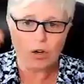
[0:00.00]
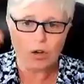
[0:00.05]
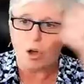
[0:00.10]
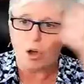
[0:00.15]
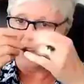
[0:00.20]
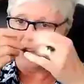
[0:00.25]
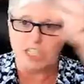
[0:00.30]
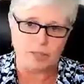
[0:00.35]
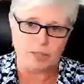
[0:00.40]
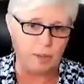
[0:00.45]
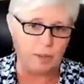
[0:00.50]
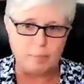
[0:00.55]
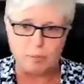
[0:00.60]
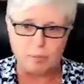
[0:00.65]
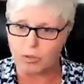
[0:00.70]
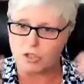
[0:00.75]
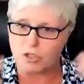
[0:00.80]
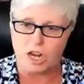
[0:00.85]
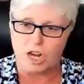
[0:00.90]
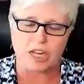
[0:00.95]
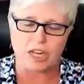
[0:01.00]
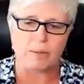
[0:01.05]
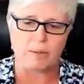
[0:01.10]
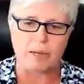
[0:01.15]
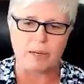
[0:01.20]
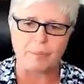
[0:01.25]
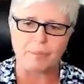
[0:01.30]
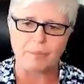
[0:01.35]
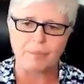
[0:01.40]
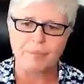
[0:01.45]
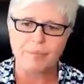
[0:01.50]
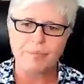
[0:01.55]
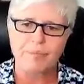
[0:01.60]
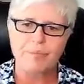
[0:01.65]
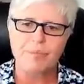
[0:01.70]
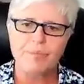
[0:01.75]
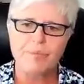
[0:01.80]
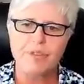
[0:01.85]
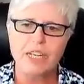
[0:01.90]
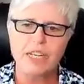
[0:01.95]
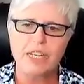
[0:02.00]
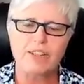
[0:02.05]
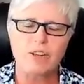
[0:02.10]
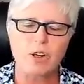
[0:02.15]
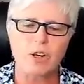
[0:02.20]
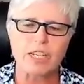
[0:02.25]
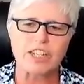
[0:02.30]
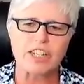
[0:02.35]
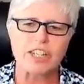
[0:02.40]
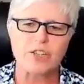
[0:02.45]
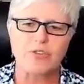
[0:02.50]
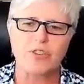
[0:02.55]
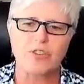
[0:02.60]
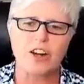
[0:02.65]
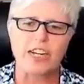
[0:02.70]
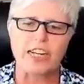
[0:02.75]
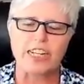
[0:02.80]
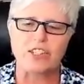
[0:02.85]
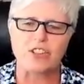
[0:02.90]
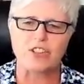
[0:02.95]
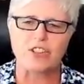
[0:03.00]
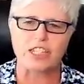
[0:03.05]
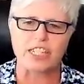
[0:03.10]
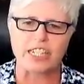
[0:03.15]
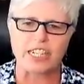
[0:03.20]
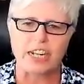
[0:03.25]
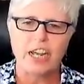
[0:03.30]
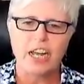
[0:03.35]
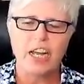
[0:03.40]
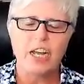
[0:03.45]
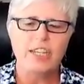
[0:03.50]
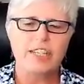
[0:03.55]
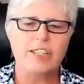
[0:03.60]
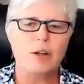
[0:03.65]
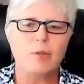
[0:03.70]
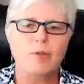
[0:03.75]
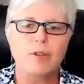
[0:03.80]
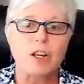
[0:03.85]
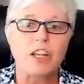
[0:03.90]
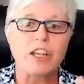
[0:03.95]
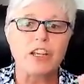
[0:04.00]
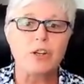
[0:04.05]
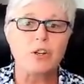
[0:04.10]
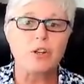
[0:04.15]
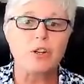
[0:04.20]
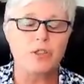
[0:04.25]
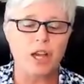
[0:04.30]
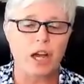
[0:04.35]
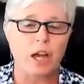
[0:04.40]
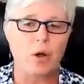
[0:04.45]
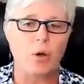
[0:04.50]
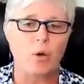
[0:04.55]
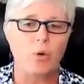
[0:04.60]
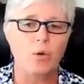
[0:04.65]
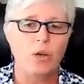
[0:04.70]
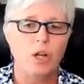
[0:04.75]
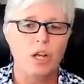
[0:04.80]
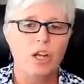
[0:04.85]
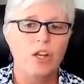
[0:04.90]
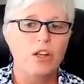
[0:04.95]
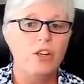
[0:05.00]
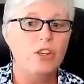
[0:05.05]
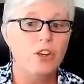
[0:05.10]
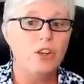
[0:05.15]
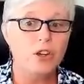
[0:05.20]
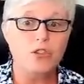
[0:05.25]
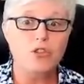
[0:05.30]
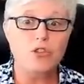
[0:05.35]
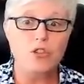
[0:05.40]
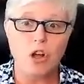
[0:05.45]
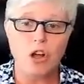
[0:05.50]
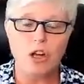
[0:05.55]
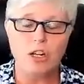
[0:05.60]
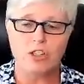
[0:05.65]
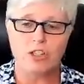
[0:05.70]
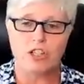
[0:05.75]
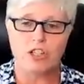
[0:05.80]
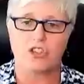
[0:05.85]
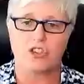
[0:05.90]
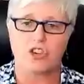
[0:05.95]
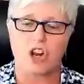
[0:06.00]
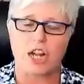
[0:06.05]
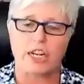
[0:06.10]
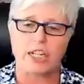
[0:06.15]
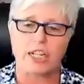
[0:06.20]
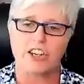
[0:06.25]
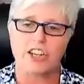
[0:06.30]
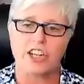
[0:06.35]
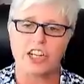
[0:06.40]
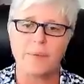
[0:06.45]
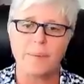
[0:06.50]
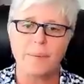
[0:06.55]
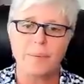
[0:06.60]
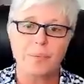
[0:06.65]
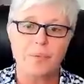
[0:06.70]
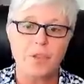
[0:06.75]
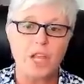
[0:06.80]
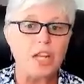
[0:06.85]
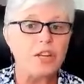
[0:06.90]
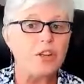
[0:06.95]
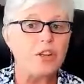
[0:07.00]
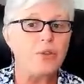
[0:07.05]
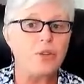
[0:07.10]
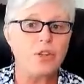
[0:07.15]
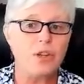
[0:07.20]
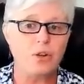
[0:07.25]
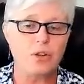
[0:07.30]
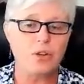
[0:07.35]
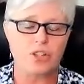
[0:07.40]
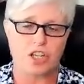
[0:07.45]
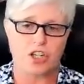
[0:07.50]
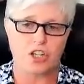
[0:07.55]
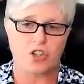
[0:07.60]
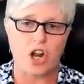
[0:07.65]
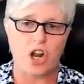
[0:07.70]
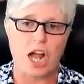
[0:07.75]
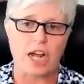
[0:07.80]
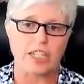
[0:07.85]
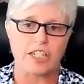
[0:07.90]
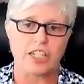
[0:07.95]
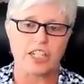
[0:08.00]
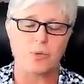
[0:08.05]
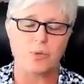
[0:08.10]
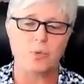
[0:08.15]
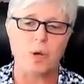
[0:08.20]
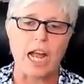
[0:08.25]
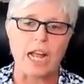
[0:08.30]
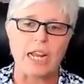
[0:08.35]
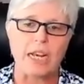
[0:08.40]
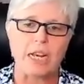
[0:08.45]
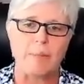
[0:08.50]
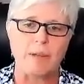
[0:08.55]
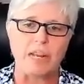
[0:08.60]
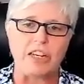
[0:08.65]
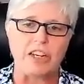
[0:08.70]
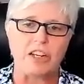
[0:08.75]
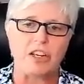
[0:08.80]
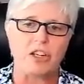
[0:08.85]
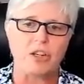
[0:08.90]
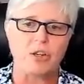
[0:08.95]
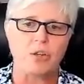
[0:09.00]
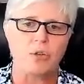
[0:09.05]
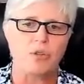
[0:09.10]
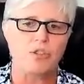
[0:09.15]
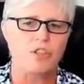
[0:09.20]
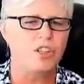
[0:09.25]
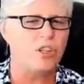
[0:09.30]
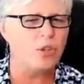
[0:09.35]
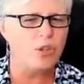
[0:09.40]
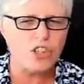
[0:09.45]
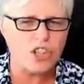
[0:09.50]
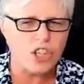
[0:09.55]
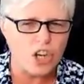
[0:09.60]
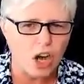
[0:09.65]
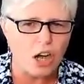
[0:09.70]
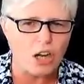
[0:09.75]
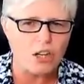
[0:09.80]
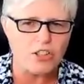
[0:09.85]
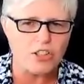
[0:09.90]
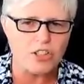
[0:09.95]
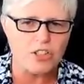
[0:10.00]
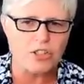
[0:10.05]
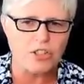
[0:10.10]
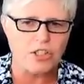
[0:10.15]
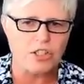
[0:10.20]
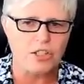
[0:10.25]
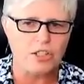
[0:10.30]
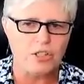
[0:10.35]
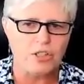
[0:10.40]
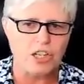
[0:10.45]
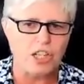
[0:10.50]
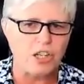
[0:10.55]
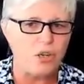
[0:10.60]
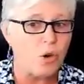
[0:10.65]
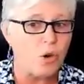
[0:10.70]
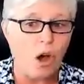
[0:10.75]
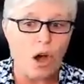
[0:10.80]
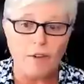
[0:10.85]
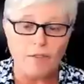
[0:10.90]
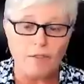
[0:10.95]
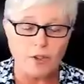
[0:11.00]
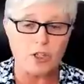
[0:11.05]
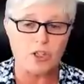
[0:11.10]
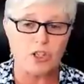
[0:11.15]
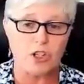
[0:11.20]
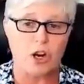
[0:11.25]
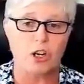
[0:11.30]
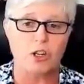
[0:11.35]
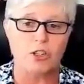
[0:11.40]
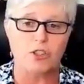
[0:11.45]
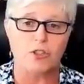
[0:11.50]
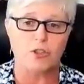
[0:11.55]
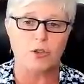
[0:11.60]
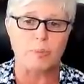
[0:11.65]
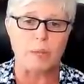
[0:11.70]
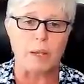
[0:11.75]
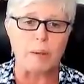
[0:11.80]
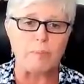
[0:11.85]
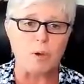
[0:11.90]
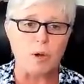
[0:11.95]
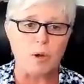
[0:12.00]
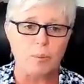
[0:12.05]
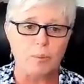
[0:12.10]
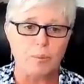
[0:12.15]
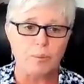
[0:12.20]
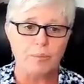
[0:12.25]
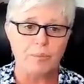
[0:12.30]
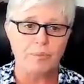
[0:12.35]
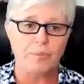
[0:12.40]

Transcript: hear I all it. these people talking to me. So it's just it. very interesting. So for you though, you're drawn to astrology and you mm-hmm. use astrology, right? And it I mean, clicks. it clicks charts? for me. Do you offer charts for people?